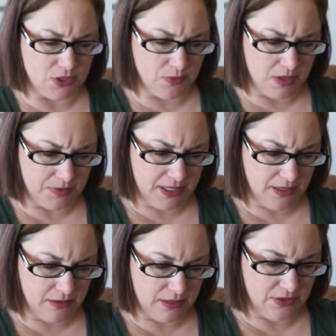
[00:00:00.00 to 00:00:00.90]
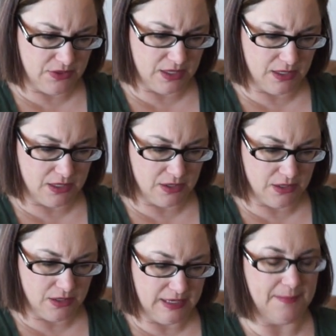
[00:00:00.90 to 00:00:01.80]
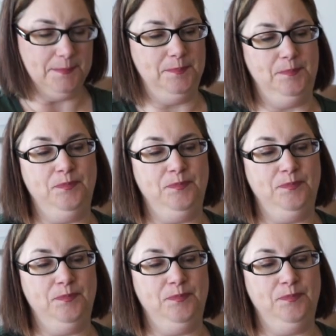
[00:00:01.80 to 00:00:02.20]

Soap Company, I think. Yep.